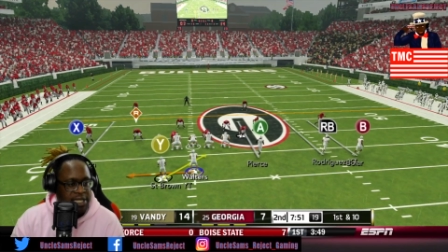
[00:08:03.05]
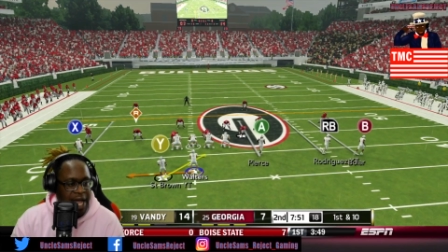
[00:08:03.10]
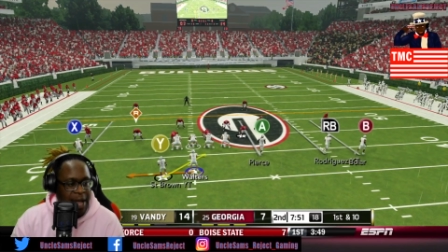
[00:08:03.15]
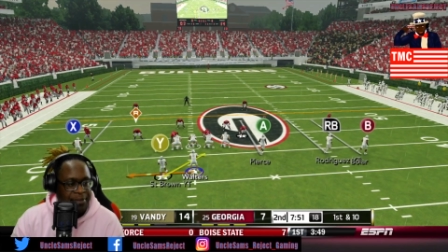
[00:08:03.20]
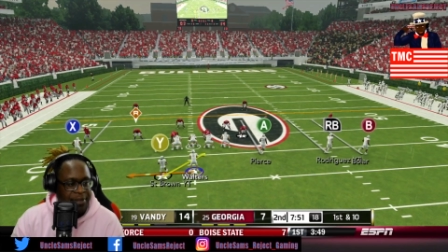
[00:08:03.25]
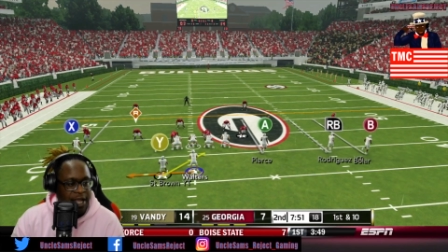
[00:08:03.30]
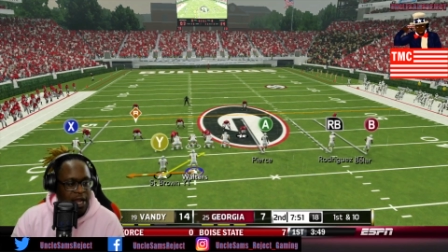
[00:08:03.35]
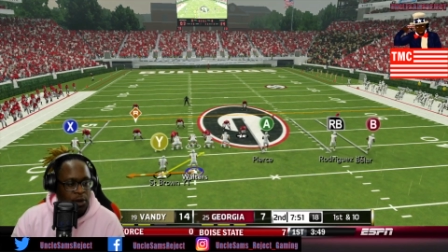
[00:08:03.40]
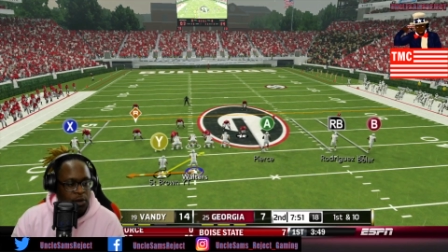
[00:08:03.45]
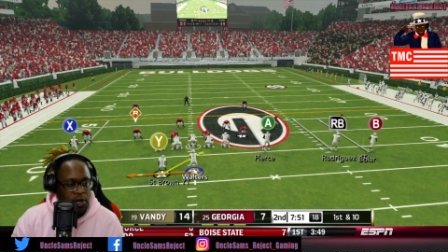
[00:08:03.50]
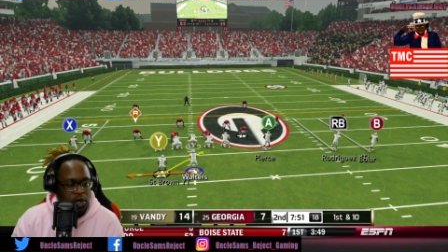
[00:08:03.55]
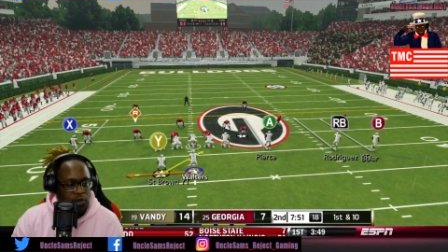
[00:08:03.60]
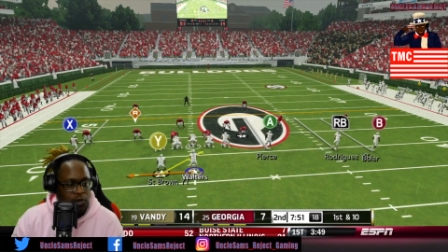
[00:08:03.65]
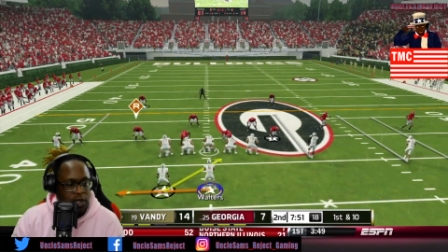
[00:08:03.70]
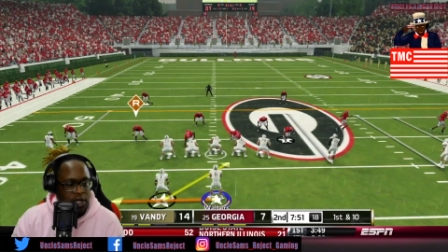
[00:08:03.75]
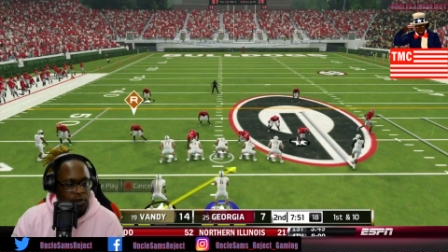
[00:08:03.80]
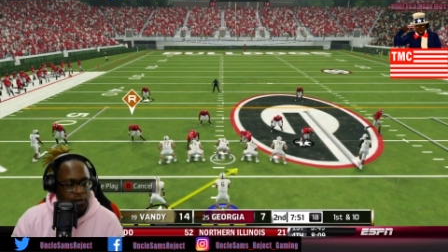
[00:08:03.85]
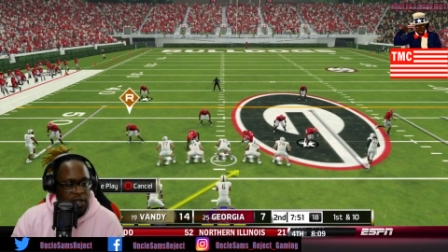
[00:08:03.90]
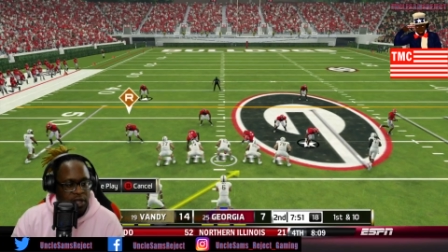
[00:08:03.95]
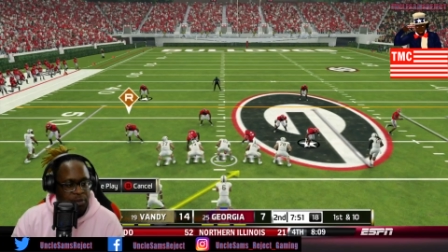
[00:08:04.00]
a stop there would have
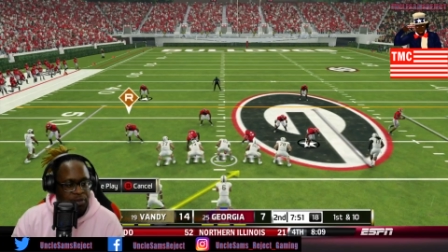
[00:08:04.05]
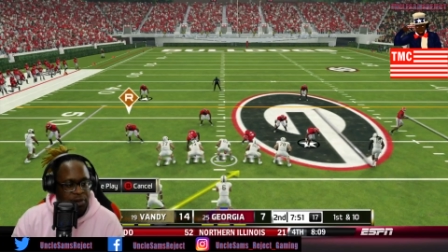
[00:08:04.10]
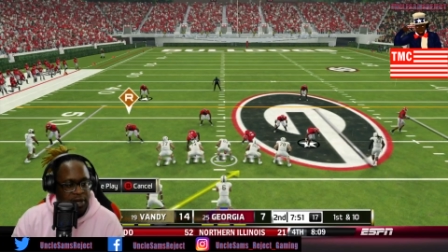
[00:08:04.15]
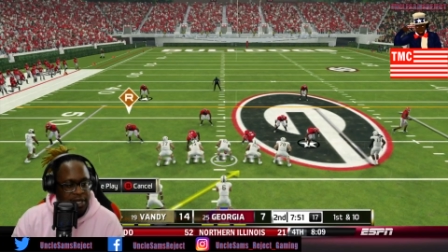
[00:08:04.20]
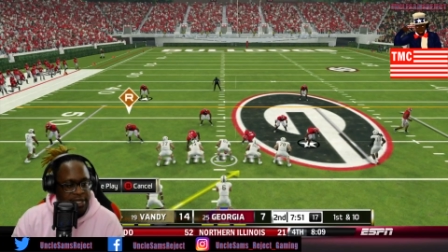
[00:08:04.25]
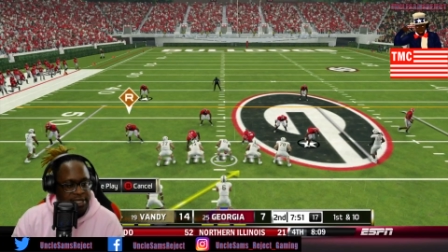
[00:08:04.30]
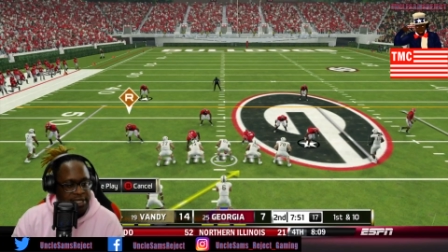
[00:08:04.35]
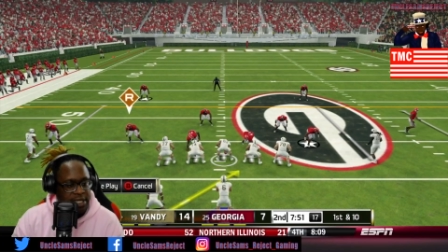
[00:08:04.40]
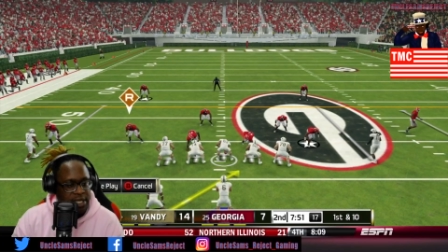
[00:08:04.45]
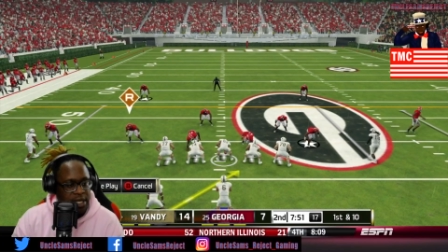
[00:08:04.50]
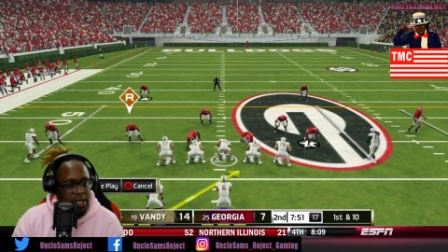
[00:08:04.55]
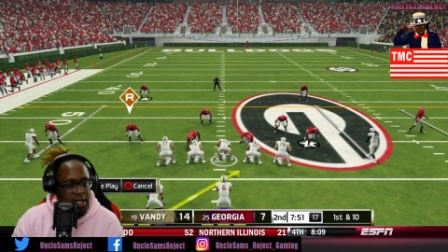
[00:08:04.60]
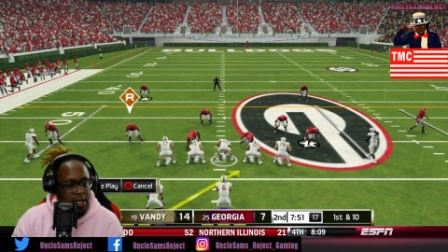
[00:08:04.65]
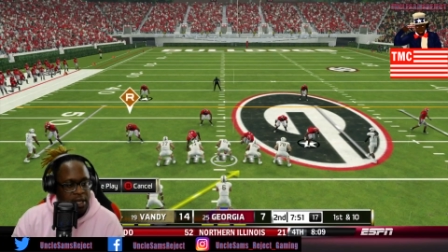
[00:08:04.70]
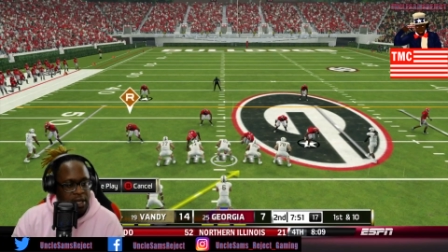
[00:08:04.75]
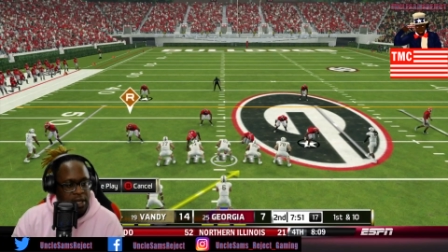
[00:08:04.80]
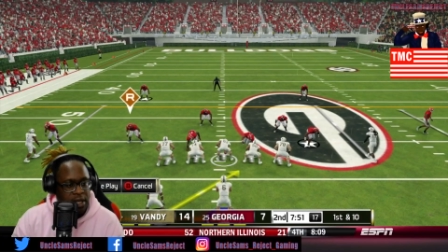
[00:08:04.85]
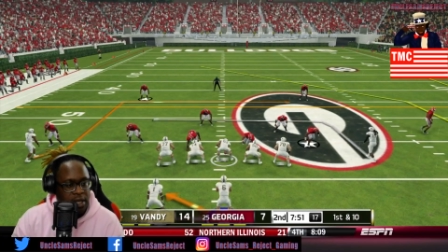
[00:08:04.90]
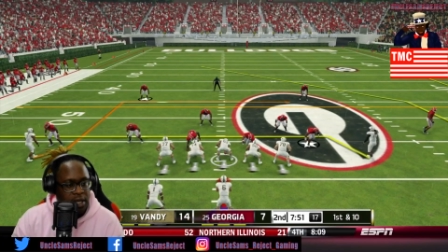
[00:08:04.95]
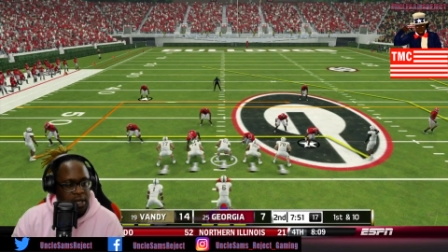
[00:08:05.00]
really, really put us,
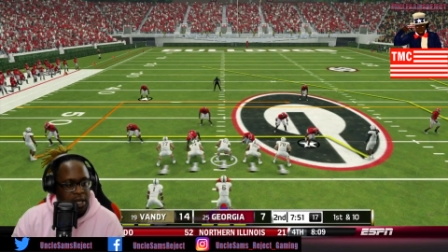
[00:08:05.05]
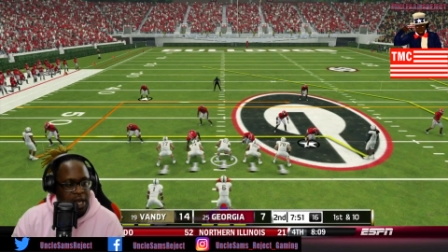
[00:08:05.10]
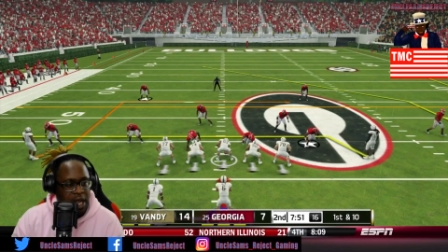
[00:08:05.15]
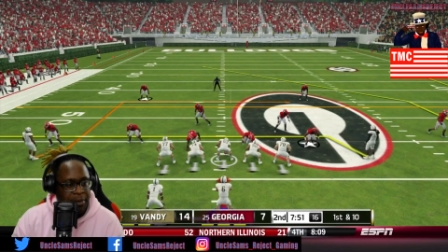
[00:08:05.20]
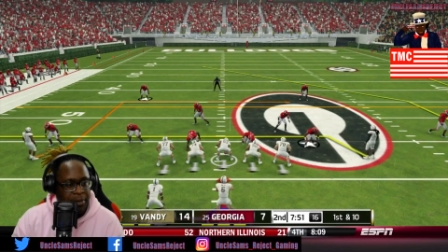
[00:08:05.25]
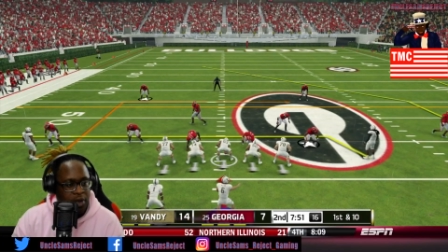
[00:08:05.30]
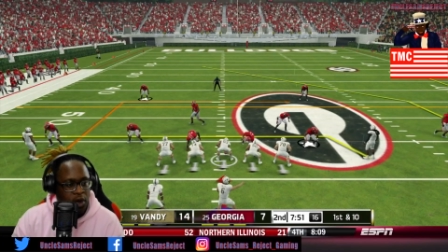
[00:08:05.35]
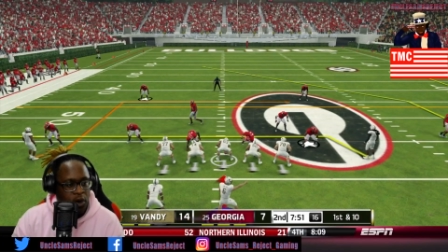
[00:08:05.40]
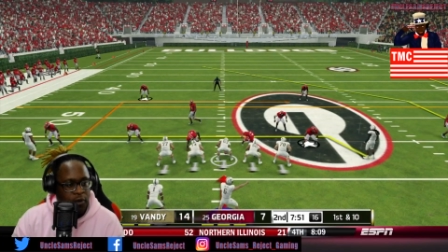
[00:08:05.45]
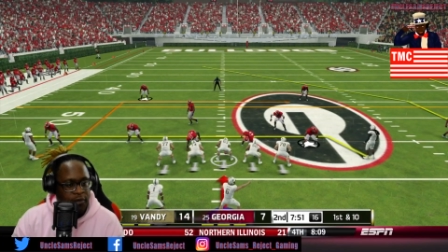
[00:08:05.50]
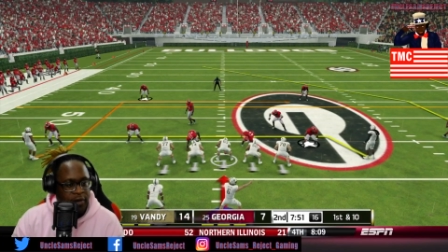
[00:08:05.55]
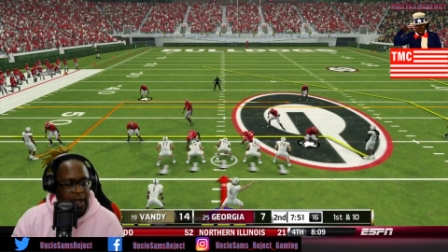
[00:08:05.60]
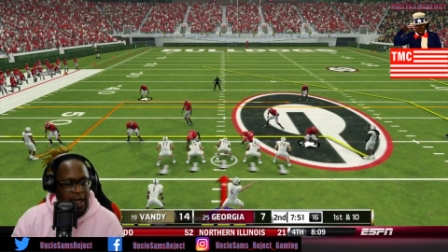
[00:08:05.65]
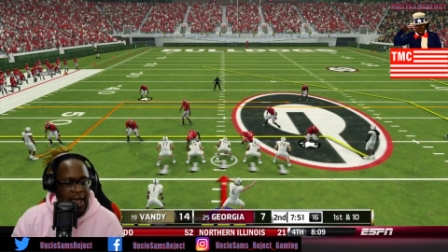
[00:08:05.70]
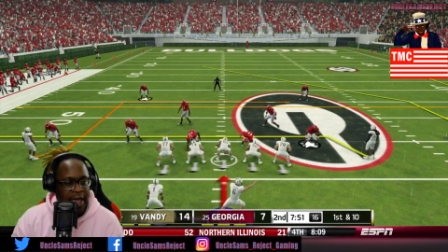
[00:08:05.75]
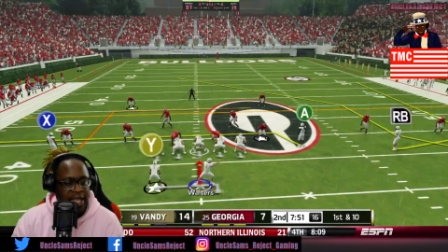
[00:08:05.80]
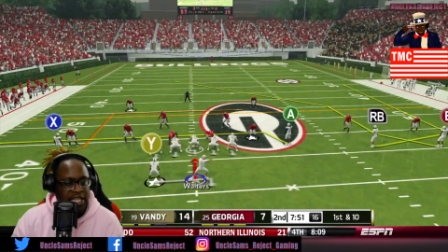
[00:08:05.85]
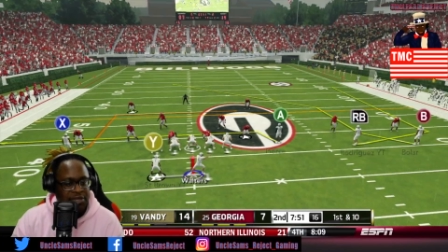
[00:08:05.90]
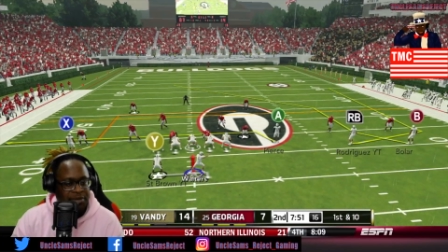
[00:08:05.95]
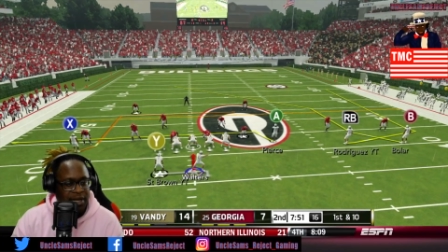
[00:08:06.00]
you know what I mean, over the
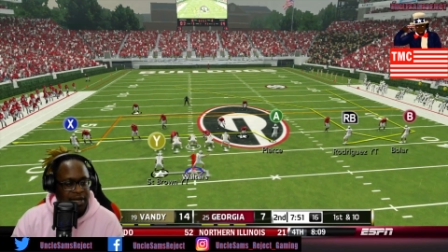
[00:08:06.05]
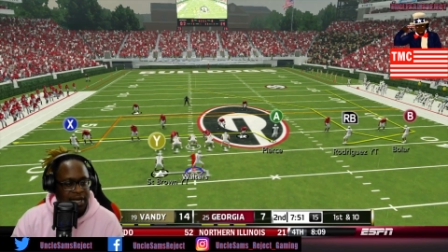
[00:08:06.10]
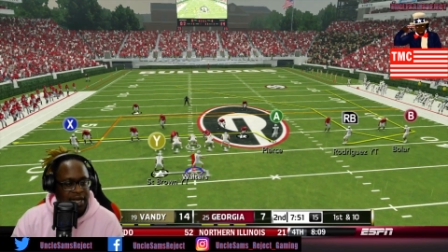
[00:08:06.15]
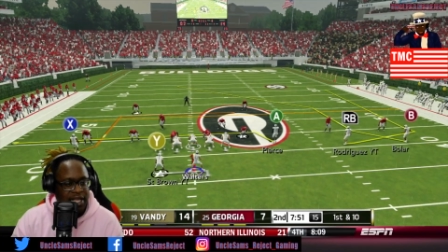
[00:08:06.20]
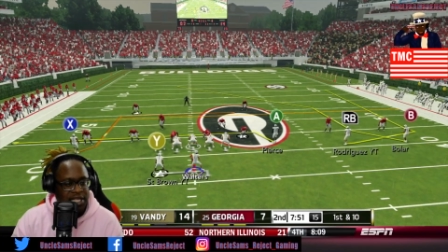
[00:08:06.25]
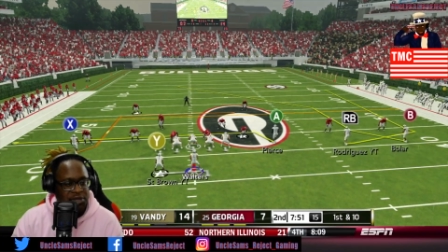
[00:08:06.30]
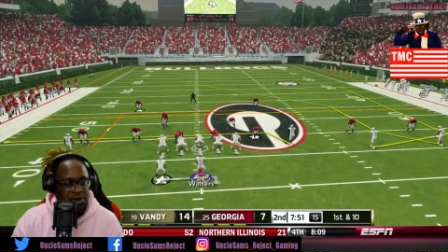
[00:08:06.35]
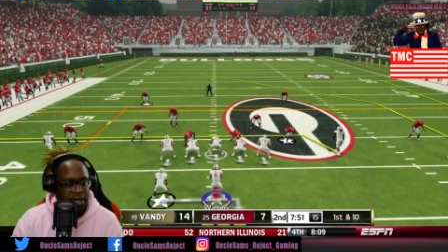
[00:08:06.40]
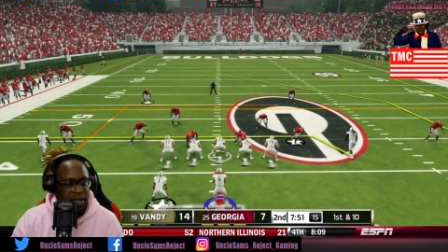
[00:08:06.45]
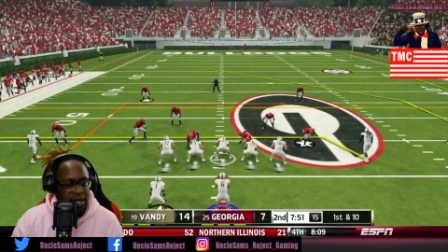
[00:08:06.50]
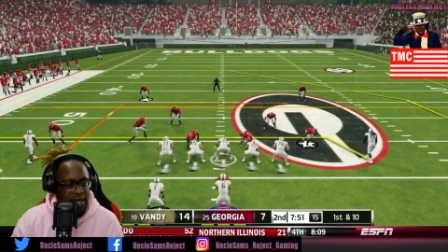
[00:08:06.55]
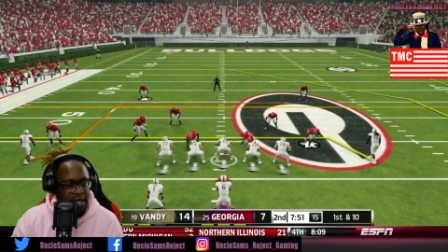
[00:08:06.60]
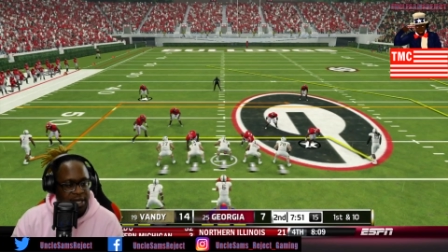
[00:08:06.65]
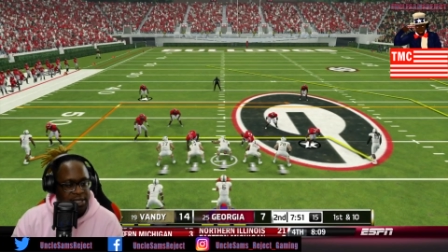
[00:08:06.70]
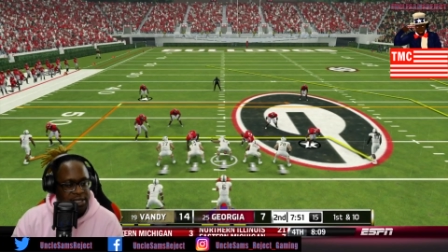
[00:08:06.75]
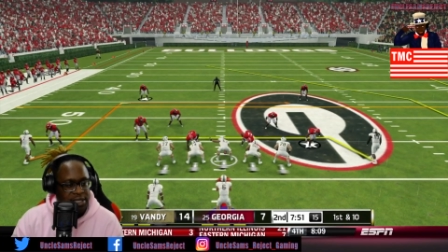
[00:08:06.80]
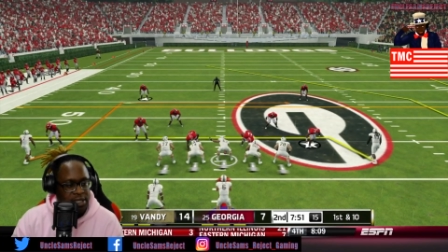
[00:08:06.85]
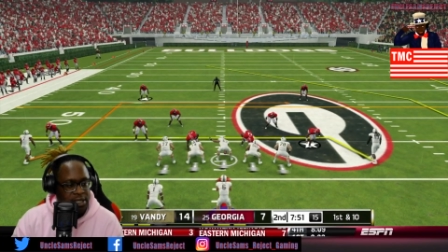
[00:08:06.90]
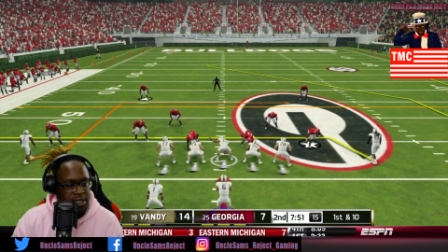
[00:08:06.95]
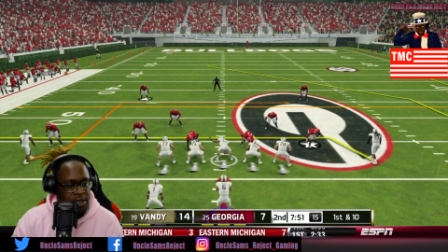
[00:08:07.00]
edge, but it is what it
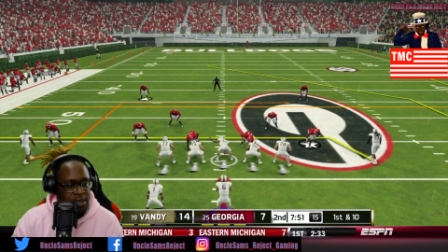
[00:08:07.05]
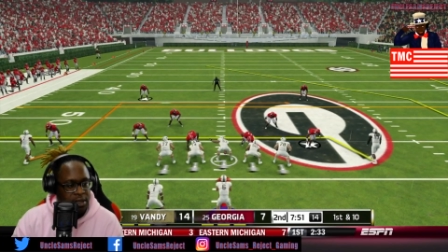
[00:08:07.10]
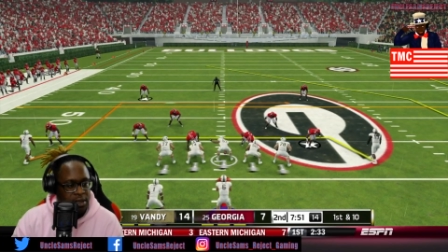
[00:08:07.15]
is.